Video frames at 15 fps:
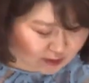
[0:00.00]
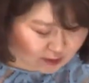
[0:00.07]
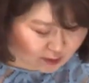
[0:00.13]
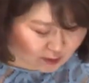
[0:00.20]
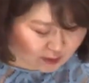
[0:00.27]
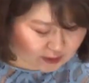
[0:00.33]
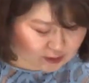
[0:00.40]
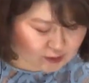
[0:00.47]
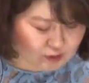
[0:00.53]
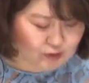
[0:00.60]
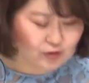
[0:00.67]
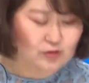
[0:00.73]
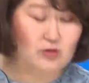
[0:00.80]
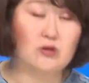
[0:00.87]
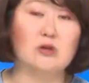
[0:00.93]
going
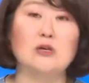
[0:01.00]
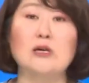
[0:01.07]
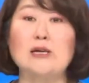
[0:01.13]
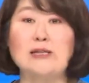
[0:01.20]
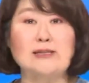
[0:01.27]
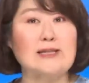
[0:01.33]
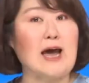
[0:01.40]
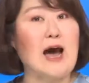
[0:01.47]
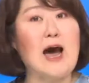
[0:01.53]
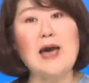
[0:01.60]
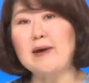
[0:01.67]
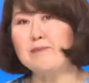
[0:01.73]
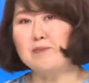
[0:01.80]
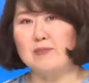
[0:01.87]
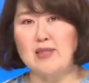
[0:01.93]
to
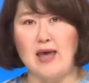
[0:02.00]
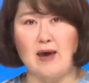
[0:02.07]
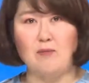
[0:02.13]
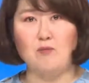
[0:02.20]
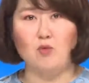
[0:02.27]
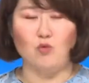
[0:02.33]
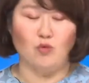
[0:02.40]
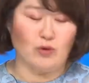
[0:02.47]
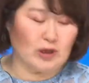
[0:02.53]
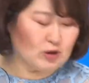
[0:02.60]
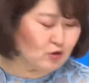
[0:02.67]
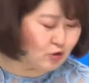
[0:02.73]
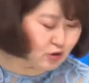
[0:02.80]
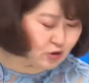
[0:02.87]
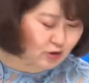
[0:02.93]
time them
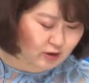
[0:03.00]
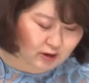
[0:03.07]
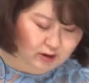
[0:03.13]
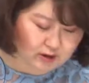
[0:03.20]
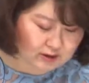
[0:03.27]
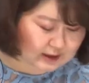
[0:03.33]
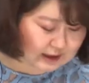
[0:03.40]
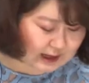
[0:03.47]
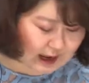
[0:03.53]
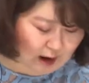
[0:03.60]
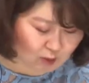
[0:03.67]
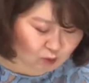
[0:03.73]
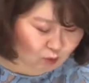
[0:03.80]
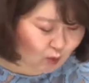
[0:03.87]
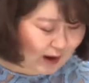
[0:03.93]
with your
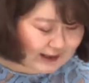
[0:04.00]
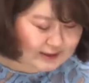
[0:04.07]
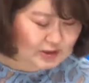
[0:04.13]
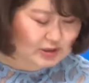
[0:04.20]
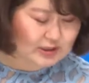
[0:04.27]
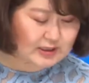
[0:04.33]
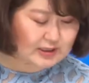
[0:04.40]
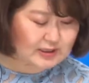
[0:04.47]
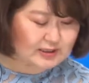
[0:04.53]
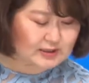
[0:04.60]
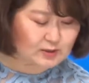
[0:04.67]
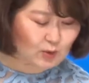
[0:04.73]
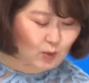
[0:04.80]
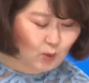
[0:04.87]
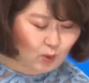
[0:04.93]
clock
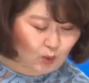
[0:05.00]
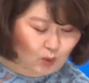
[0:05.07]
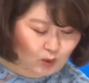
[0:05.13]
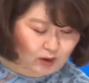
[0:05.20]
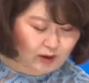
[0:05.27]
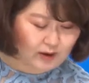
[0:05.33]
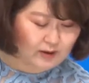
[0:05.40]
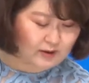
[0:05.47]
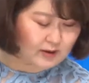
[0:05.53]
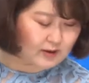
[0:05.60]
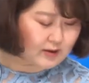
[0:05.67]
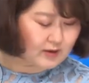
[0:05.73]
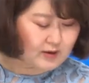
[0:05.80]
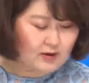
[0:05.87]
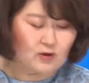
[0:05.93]
watches or
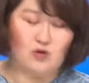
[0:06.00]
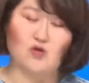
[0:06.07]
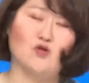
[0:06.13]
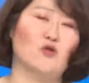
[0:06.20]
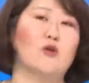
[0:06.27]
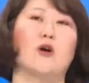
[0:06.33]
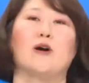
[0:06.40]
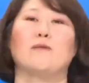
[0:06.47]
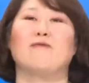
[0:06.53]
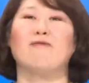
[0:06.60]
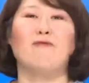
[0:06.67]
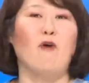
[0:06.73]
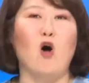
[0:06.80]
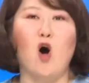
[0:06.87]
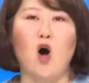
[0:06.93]
your
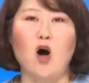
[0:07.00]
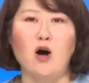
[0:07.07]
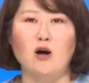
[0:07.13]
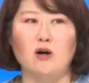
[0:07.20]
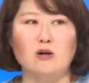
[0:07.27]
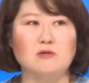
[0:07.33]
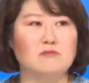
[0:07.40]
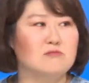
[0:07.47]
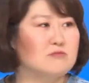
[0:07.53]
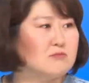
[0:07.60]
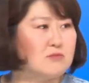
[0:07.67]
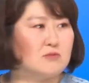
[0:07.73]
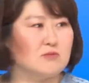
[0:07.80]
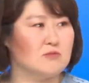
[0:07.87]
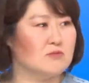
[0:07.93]
phone,
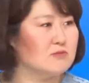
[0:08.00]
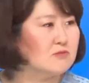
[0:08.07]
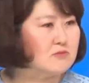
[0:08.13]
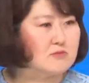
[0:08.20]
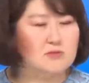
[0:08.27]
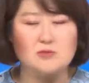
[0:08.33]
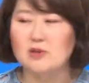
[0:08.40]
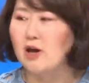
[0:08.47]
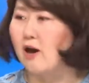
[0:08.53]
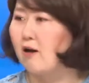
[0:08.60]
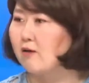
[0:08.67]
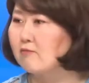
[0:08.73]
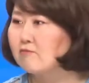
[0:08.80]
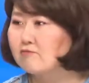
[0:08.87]
the